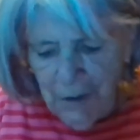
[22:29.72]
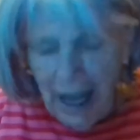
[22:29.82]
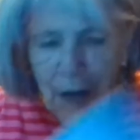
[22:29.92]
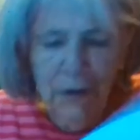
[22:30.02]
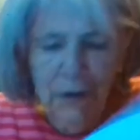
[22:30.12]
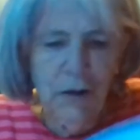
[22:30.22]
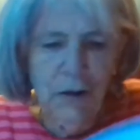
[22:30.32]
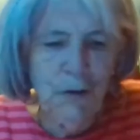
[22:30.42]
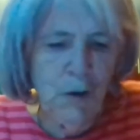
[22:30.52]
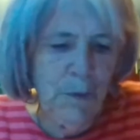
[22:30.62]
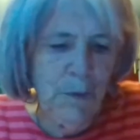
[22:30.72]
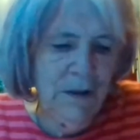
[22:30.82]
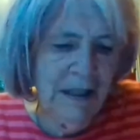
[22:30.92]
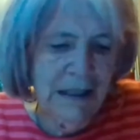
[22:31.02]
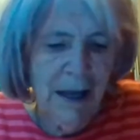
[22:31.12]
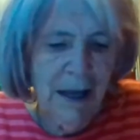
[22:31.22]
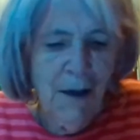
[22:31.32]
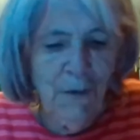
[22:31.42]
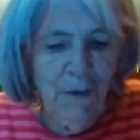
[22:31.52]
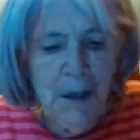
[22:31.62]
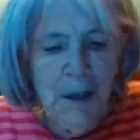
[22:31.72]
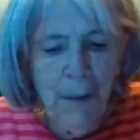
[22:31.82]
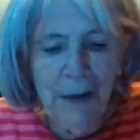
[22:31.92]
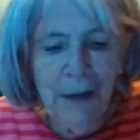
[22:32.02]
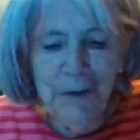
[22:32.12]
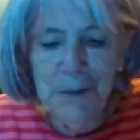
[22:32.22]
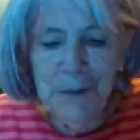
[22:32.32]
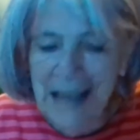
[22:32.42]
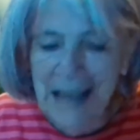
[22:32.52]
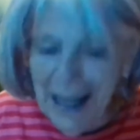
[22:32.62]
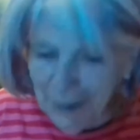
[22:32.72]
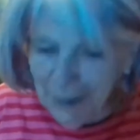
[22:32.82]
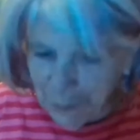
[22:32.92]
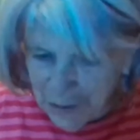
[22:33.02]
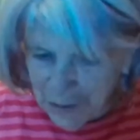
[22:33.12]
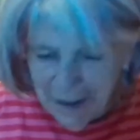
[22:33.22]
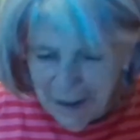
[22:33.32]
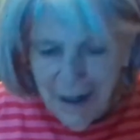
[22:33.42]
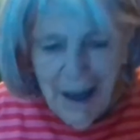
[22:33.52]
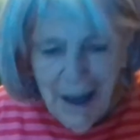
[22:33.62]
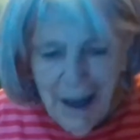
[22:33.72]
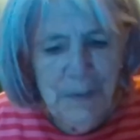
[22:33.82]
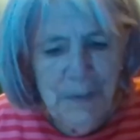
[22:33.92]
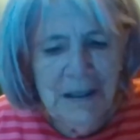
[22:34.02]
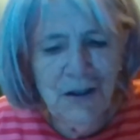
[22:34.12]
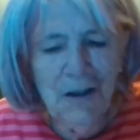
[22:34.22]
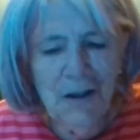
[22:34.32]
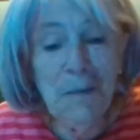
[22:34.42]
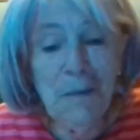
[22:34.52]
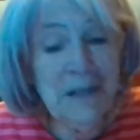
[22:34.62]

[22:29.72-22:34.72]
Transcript: on how the contributors feel about themselves and position